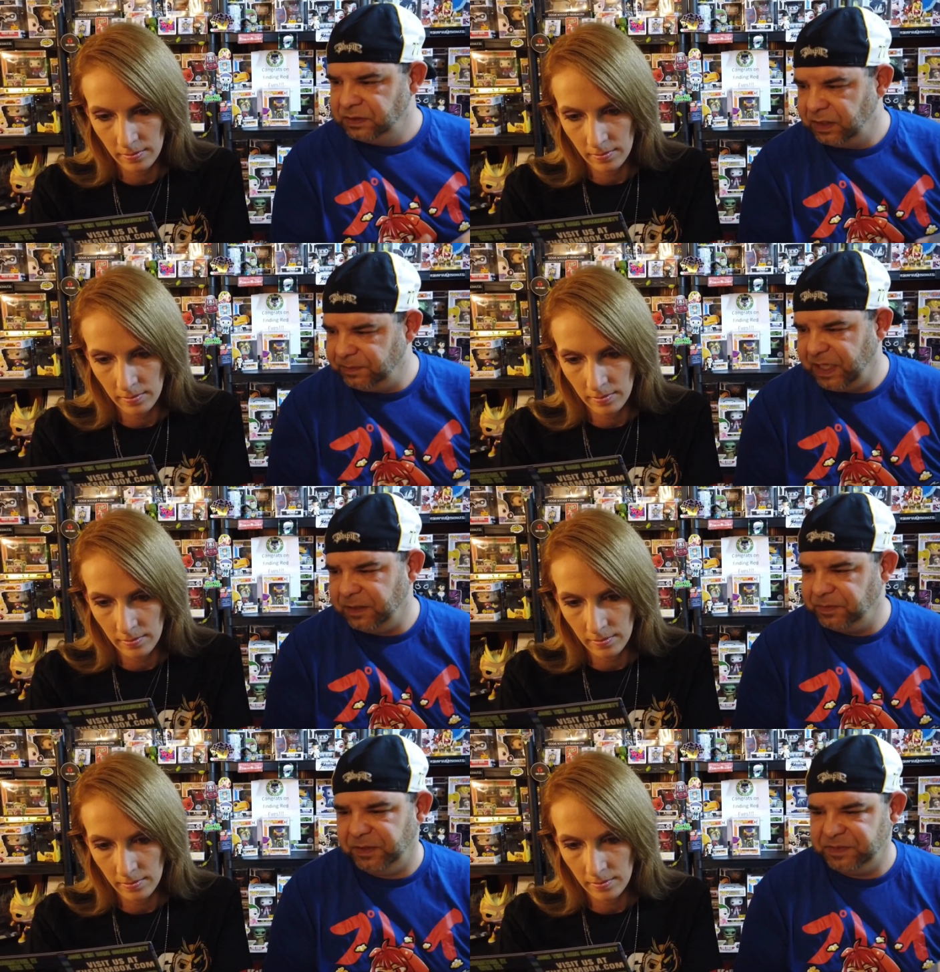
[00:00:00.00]
Speaker 1: I'm kind
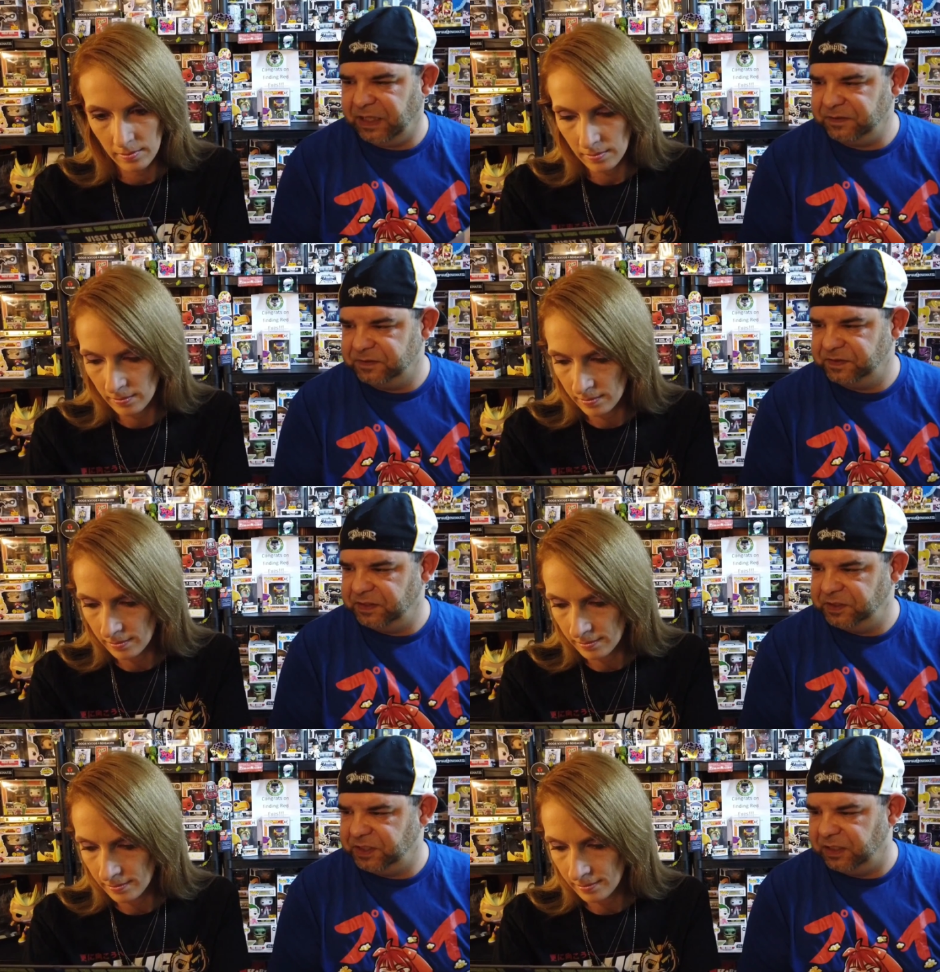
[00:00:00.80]
of bummed out there was no
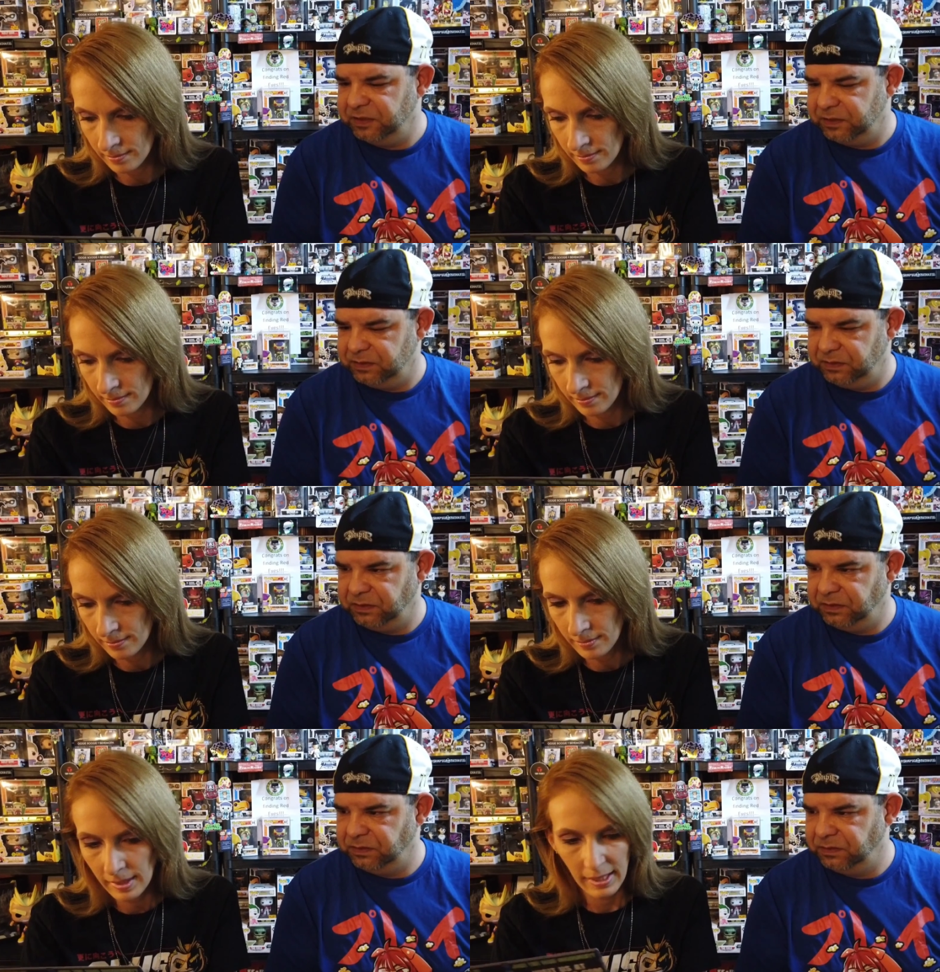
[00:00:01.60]
shirt.
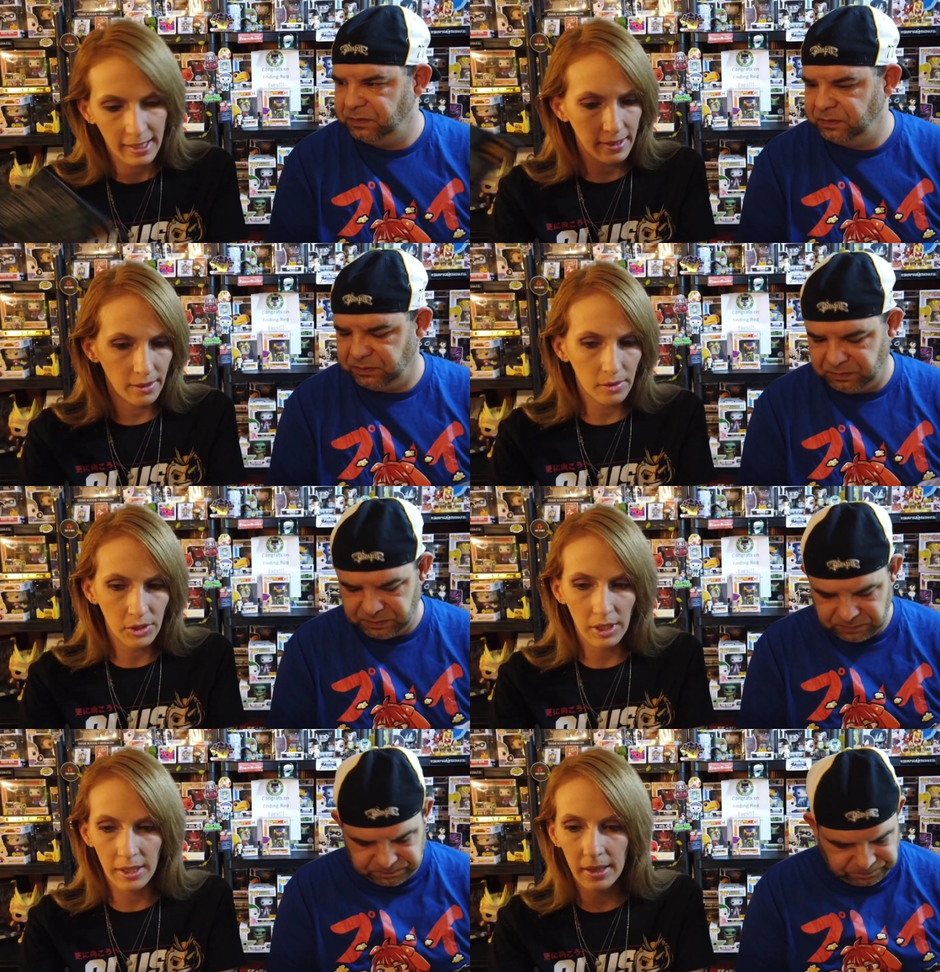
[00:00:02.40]
Speaker 2: Yeah, no
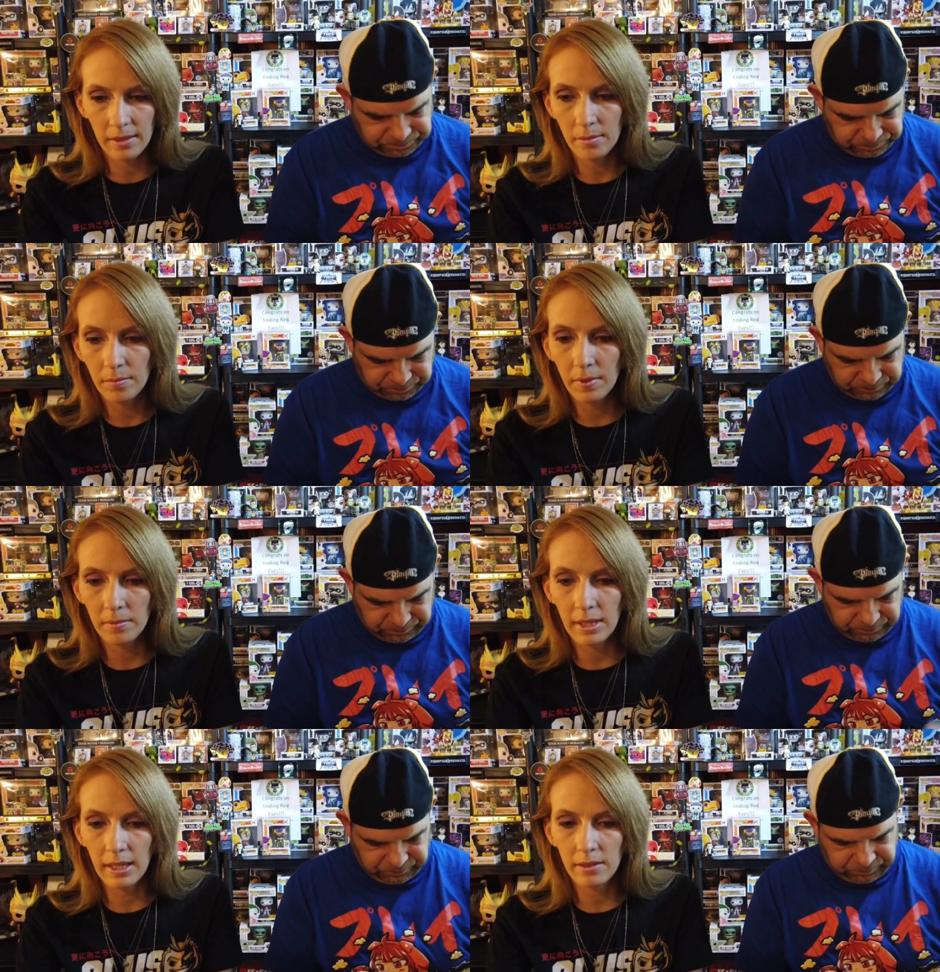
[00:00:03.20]
shirt. I'm
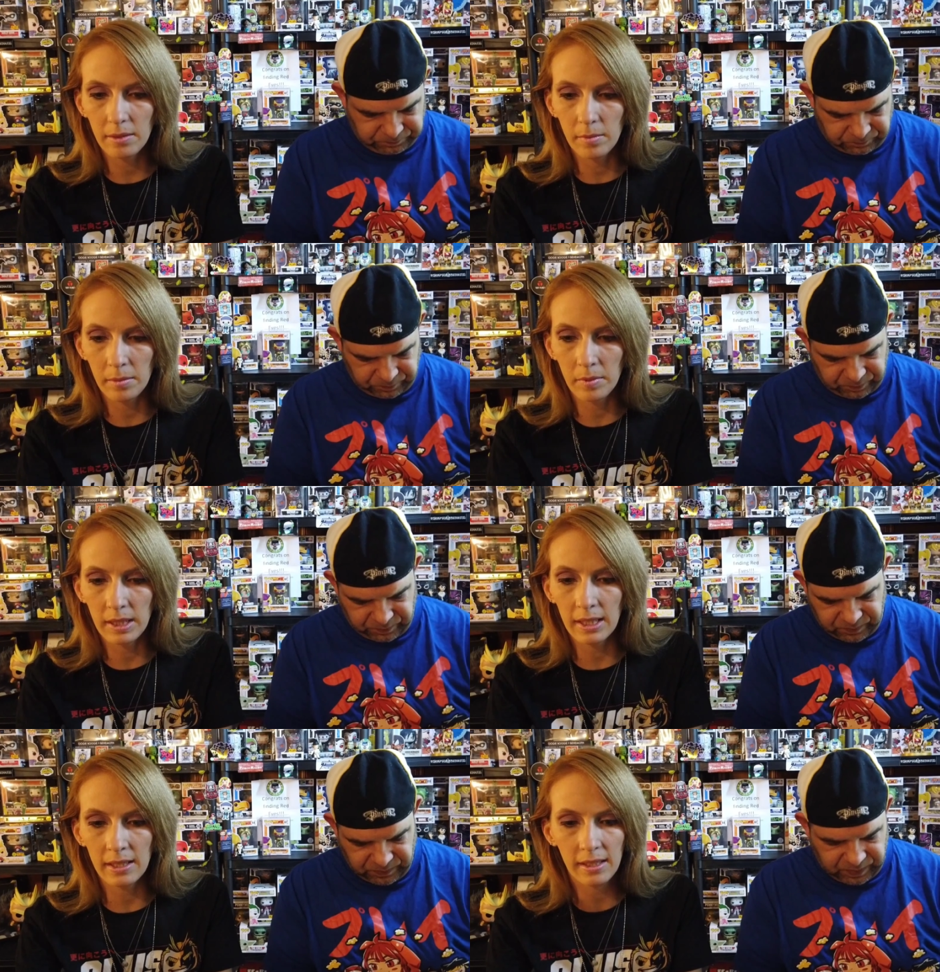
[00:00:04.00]
bummed out that maybe we
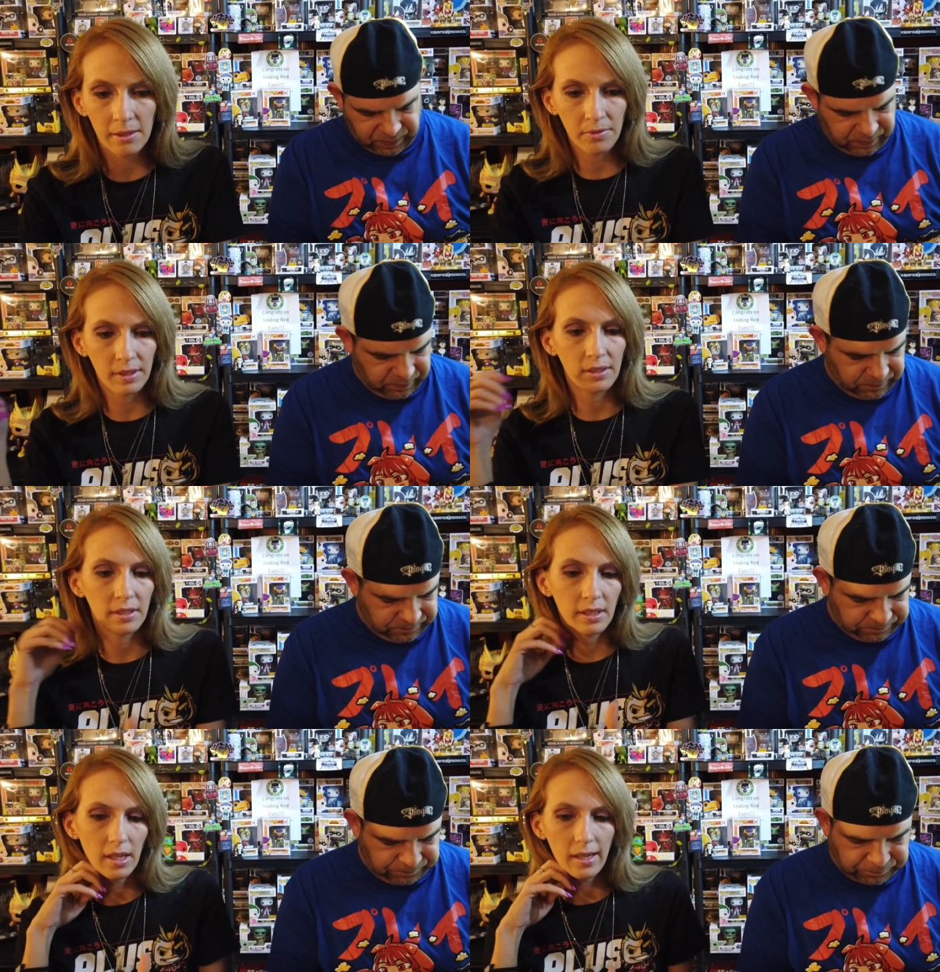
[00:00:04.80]
didn't get different
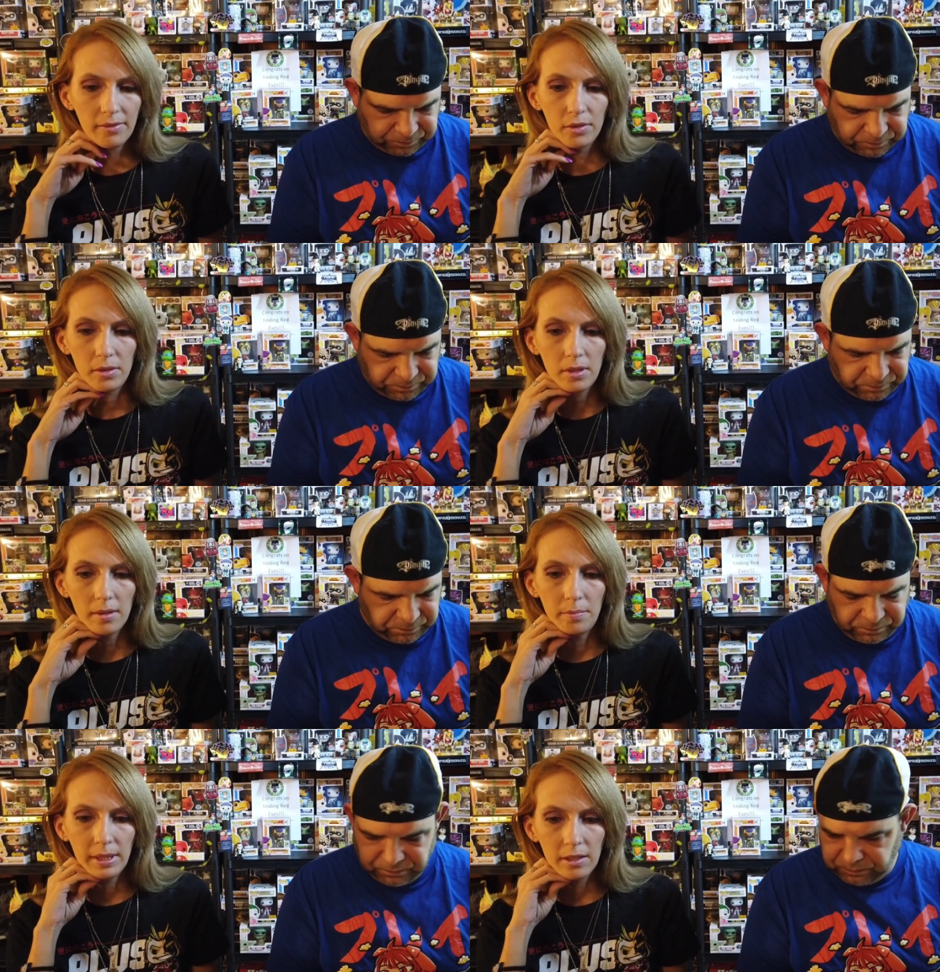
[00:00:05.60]
stuff or a
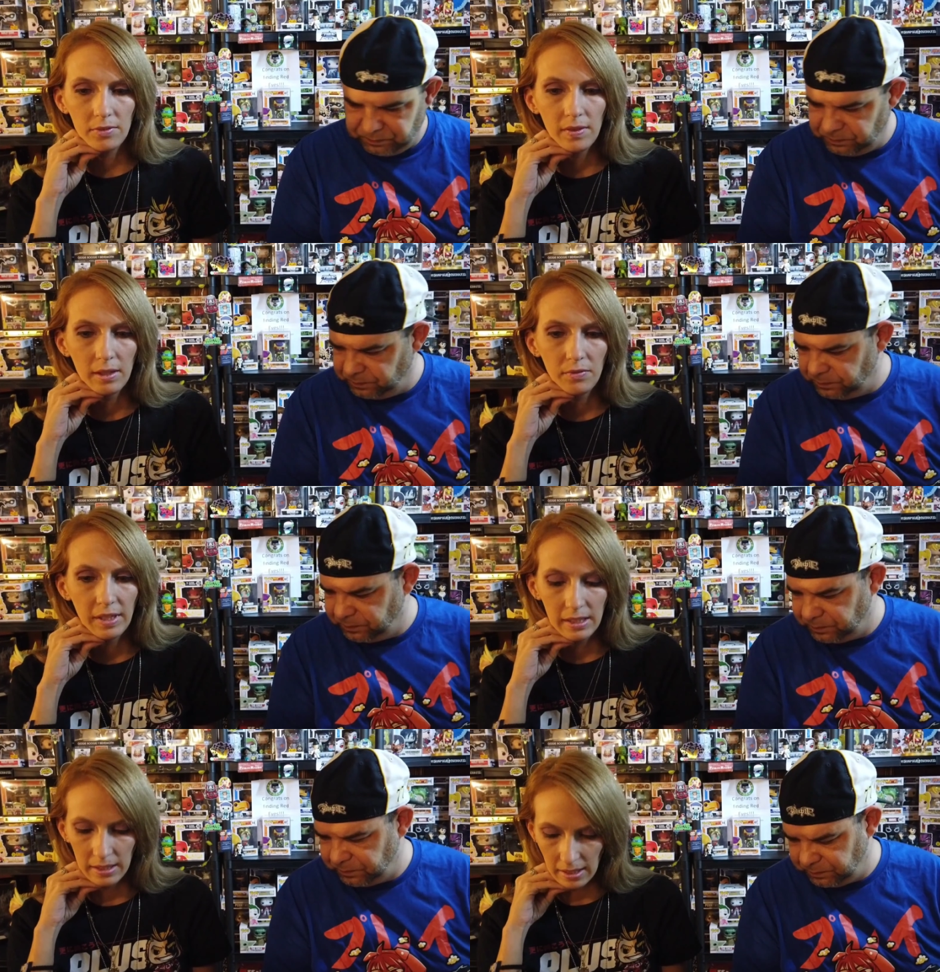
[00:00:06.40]
bigger Final
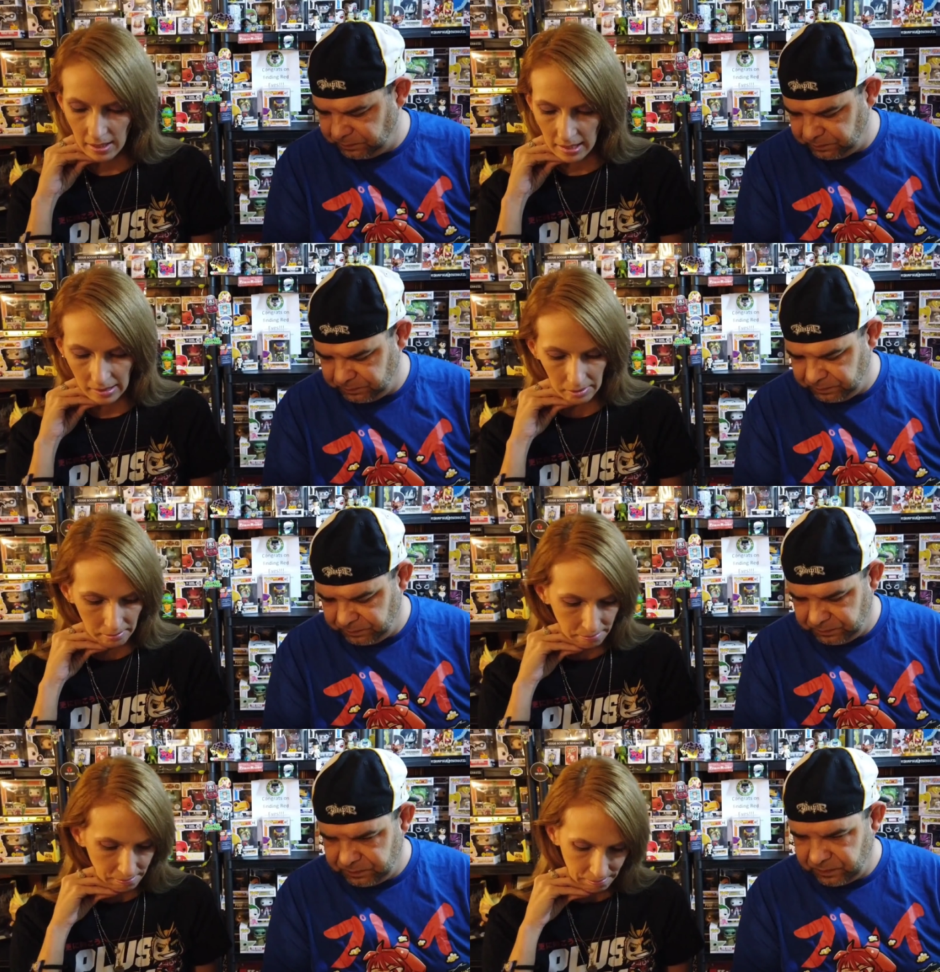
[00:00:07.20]
Fantasy item.